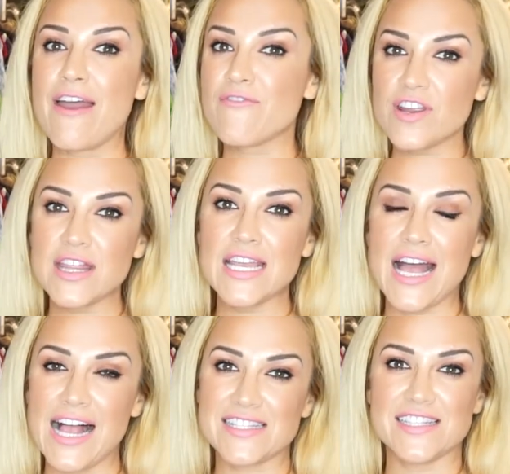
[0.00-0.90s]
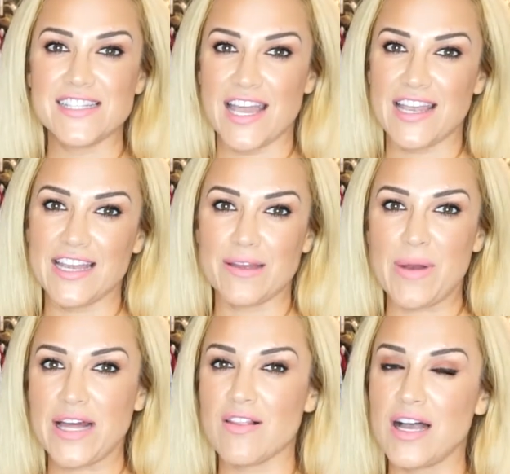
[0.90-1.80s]
Everything else is hanging in
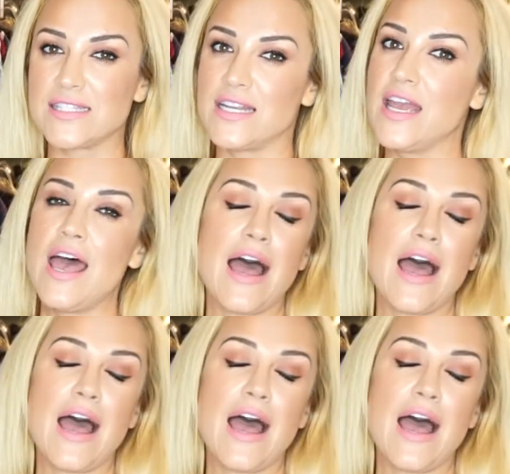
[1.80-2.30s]
my closet.